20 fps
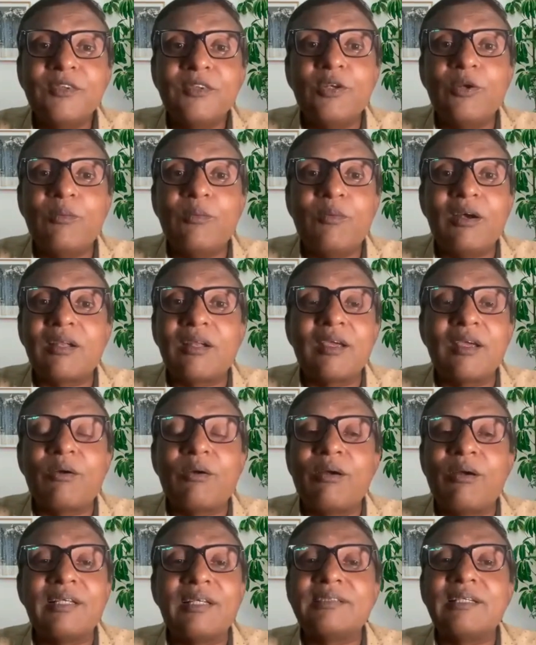what I
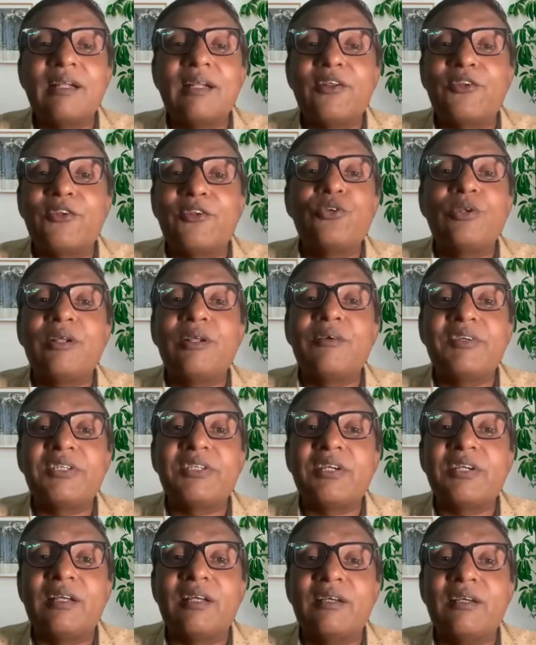call as an Arjuna
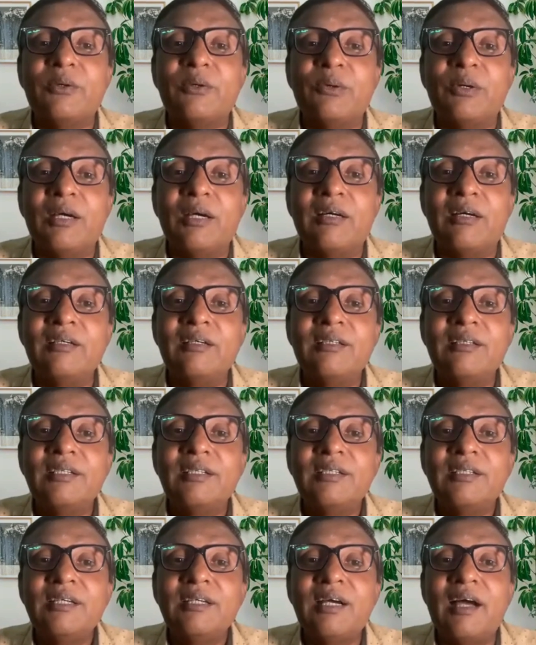Vishada Yoga,
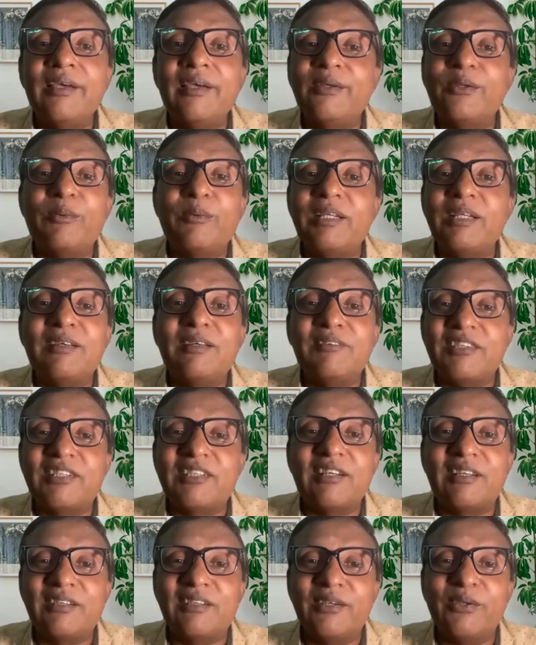Ayurveda
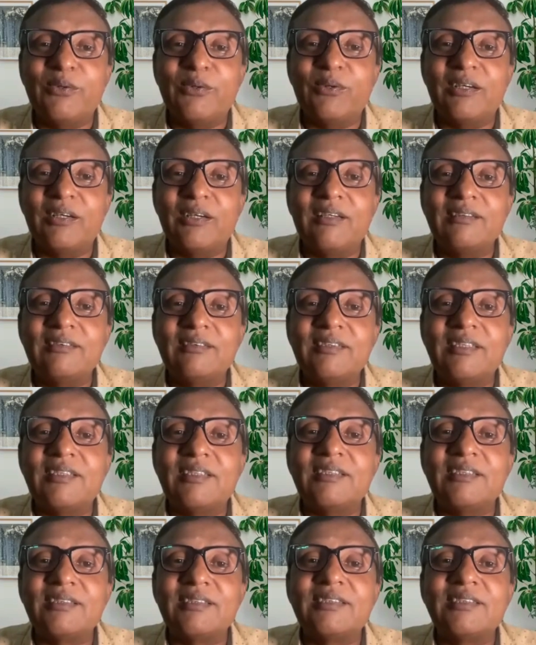Vishada Yoga.
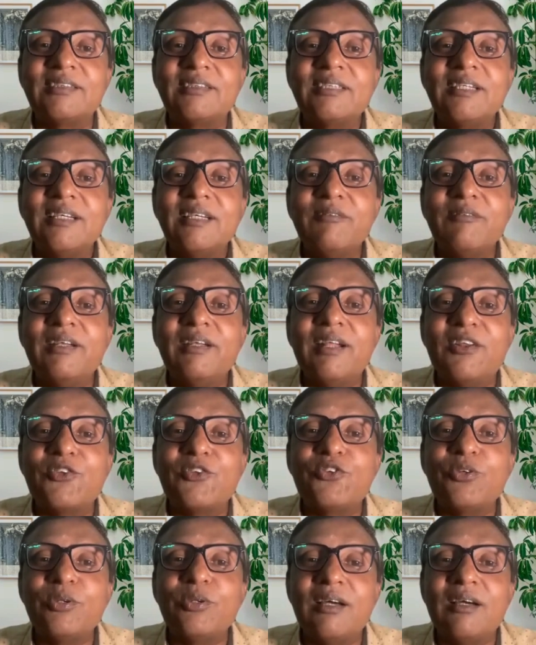That is when
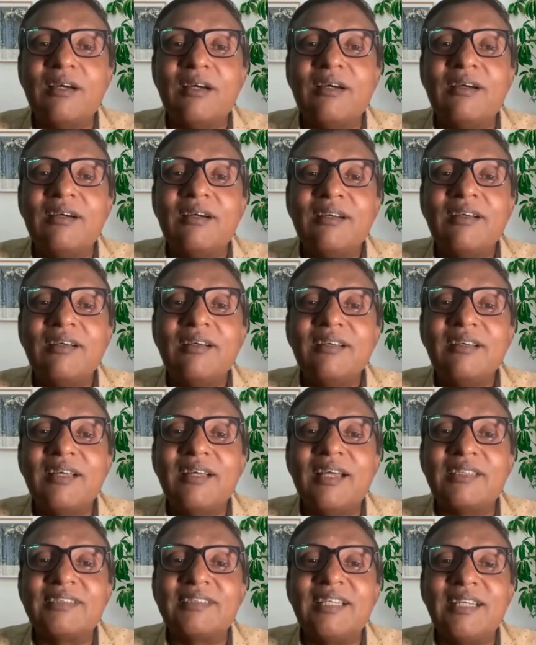Arjuna
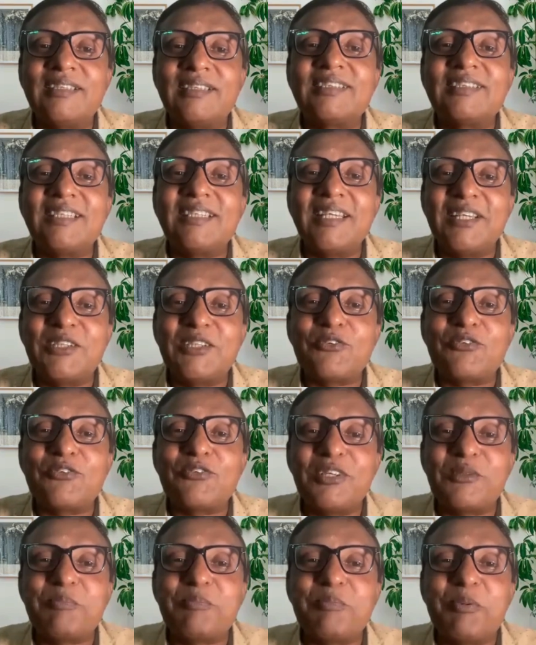has that state of
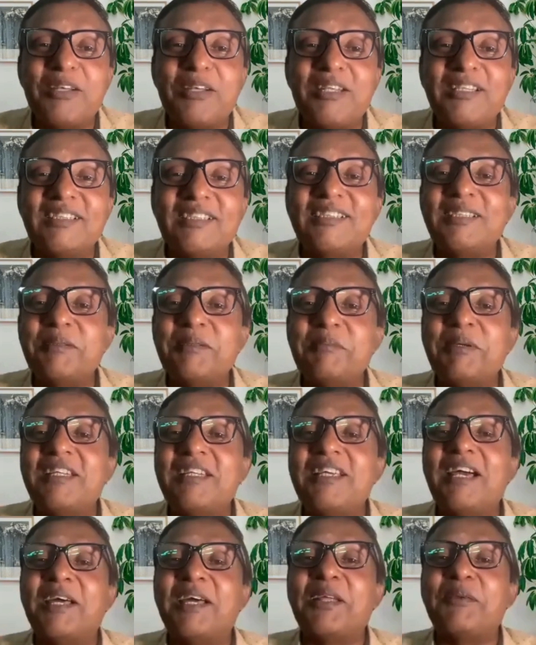despondency.
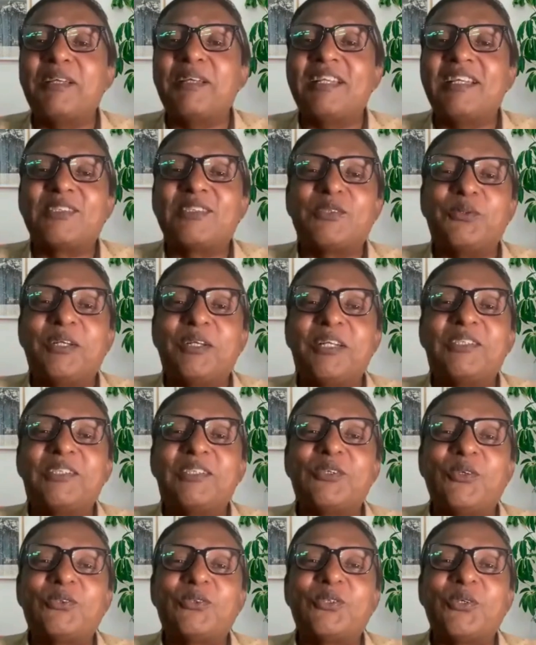Many Ayurveda
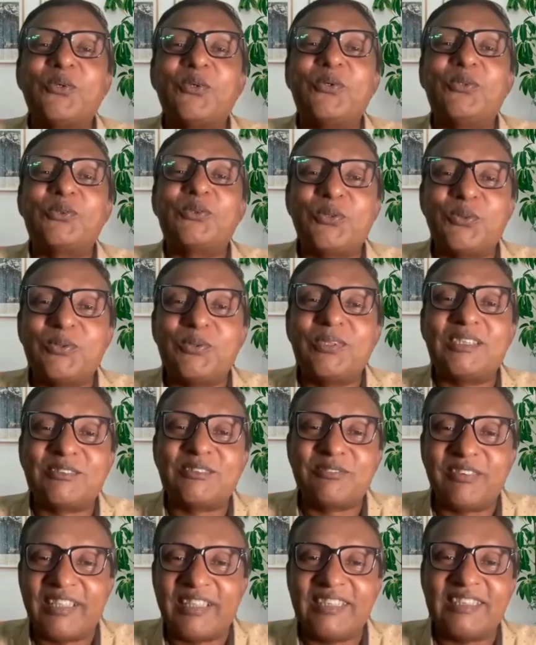students also go through
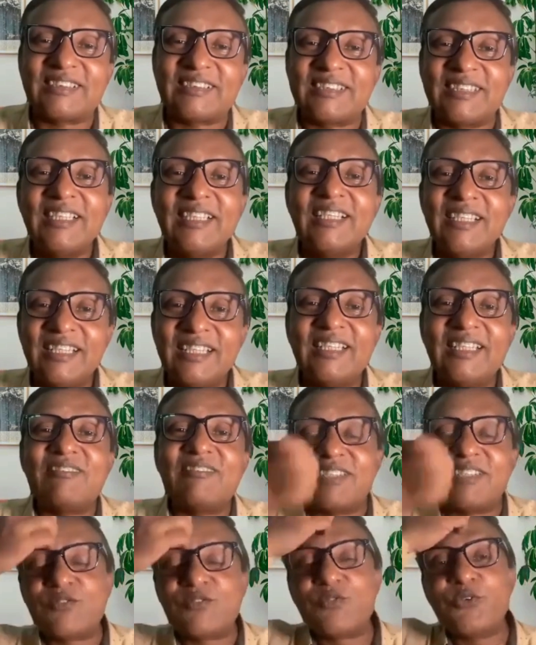this phase in the
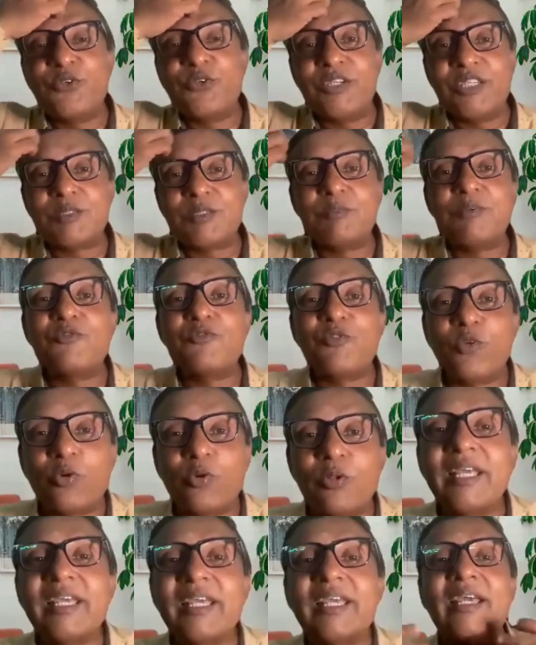first few years
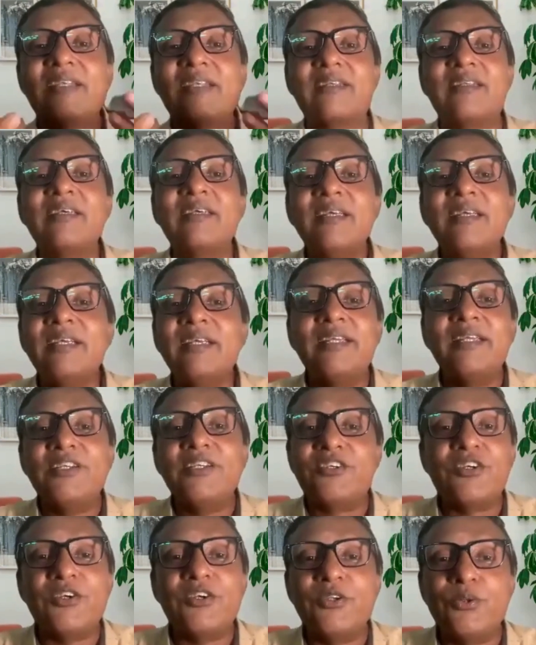before they get
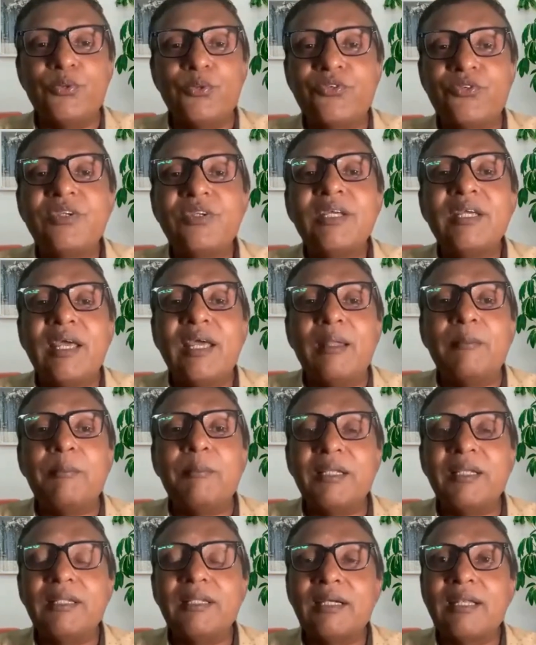introduced. And
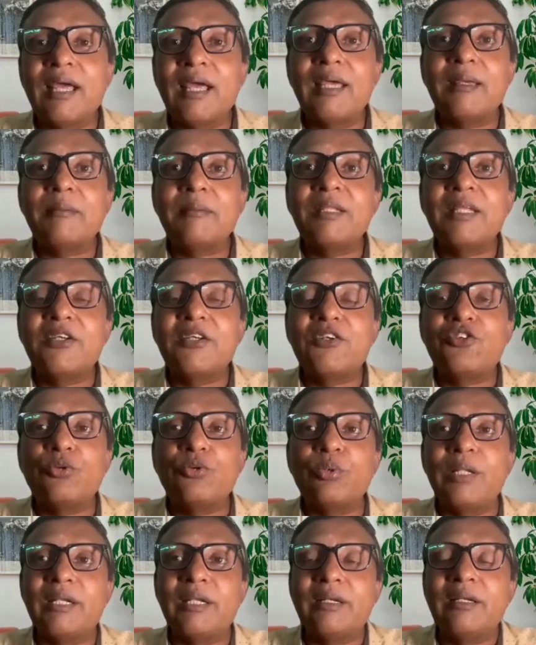by the time they
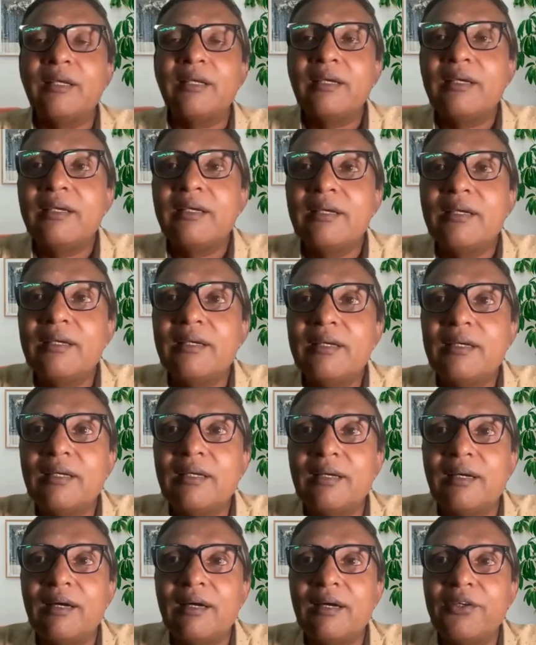tune in,
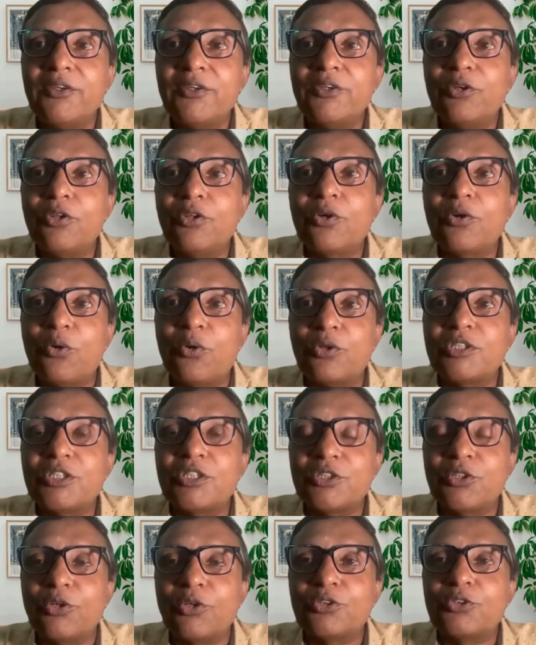the course
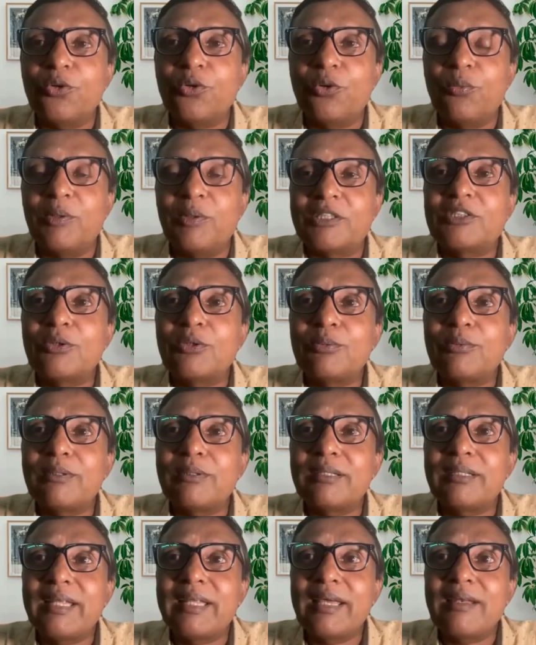is also over. So
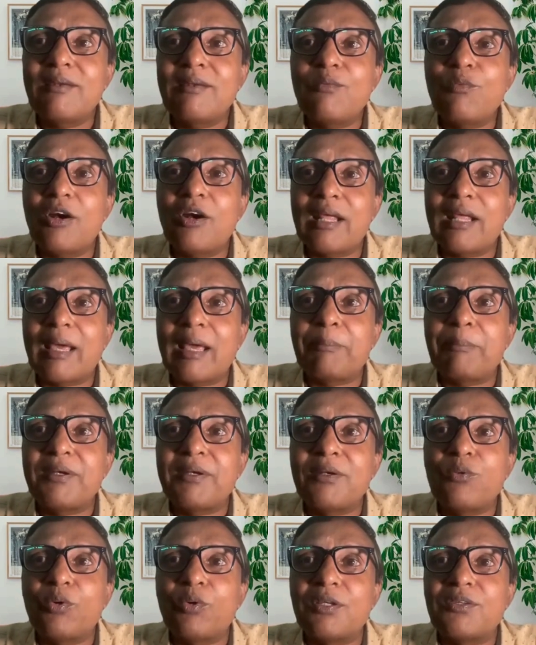then what
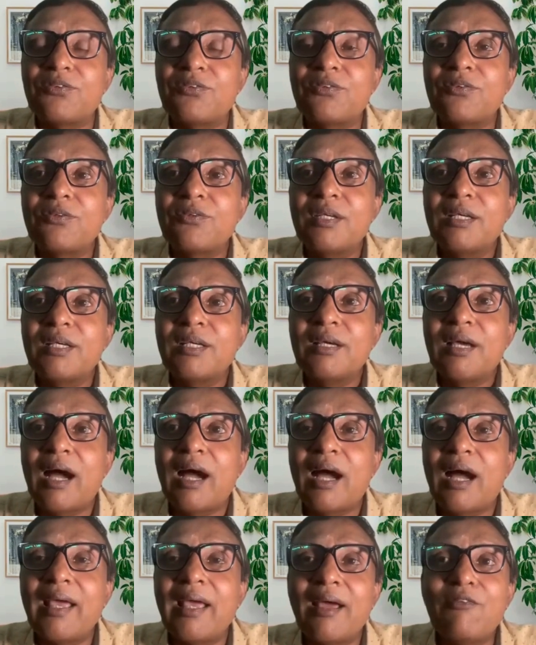happened was,
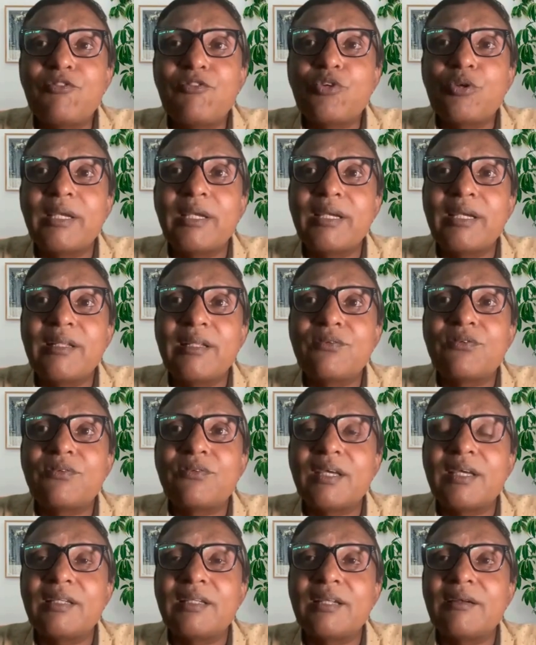I have to really
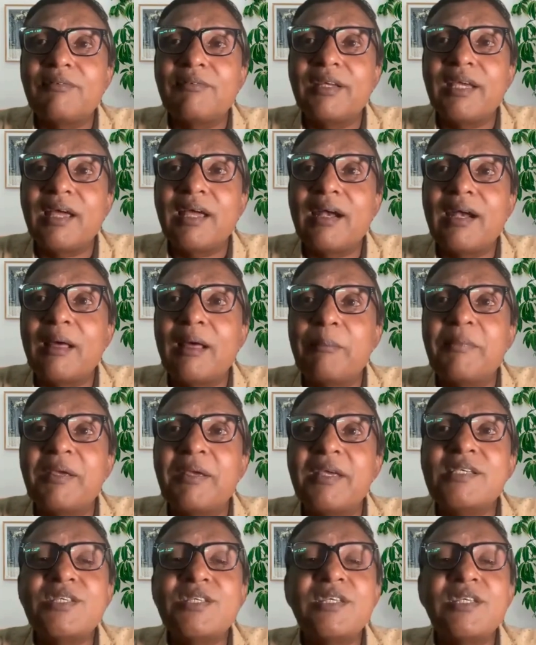say that we had
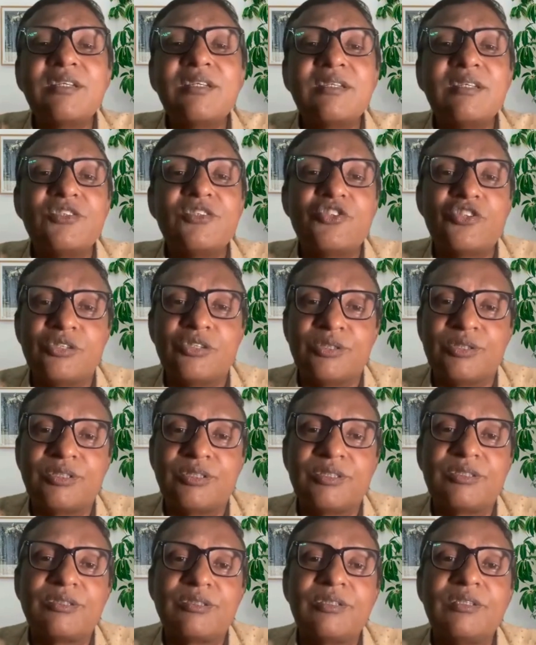amazing
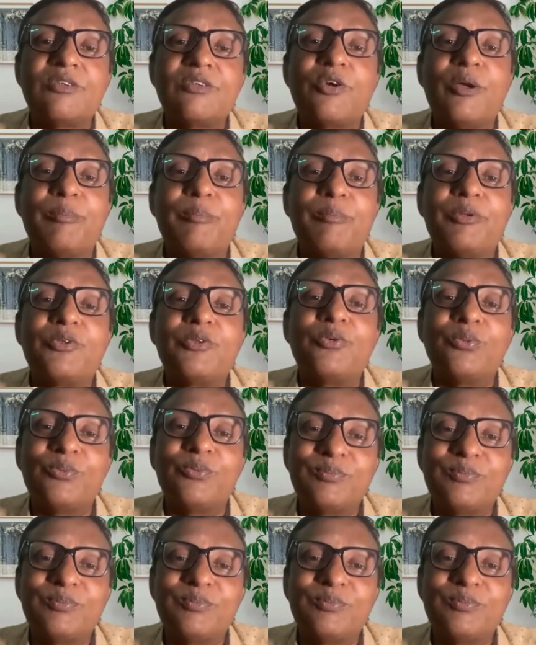teachers in Coimbatore.